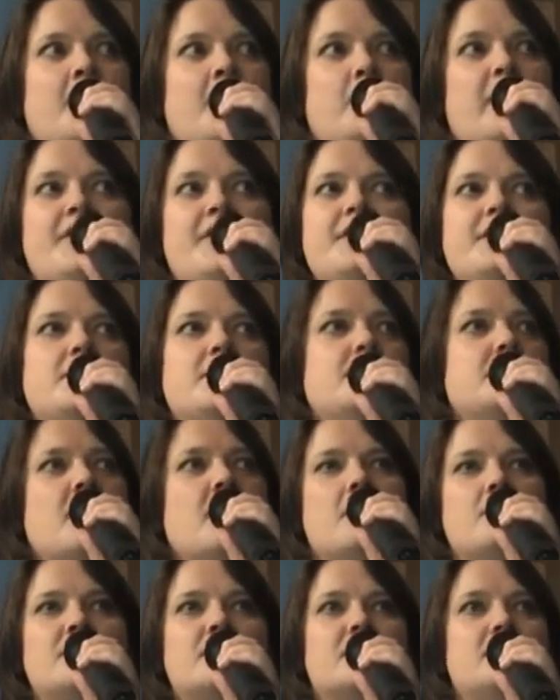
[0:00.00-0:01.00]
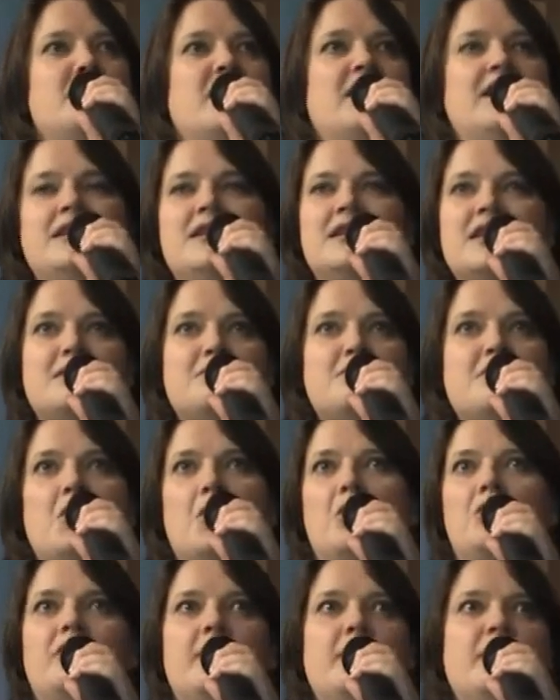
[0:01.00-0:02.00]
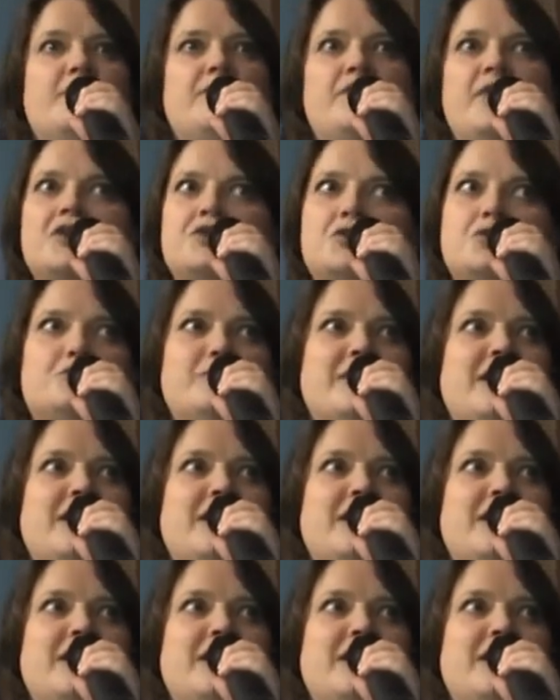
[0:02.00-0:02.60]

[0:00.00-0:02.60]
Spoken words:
Whether you go as a medium or an official